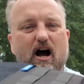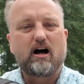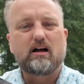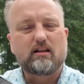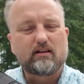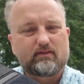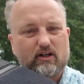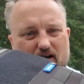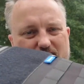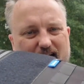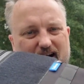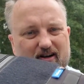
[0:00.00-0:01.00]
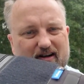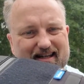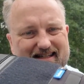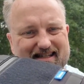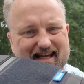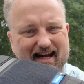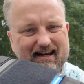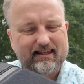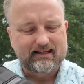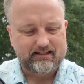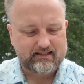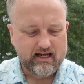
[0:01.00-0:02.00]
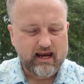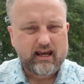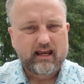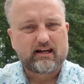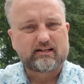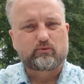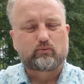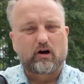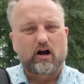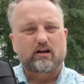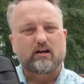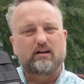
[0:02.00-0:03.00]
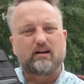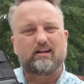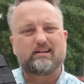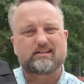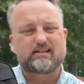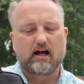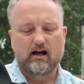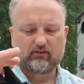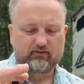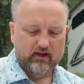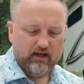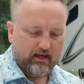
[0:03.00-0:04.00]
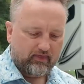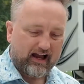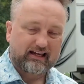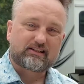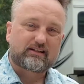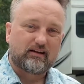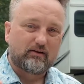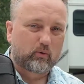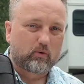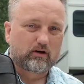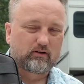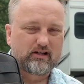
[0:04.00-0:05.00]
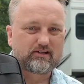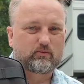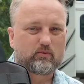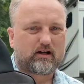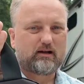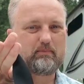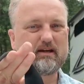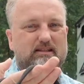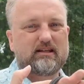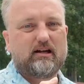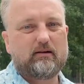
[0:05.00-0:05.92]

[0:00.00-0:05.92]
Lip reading: all of your gear inside of this. It is rugged, it is tough. That's number one reason why I picked it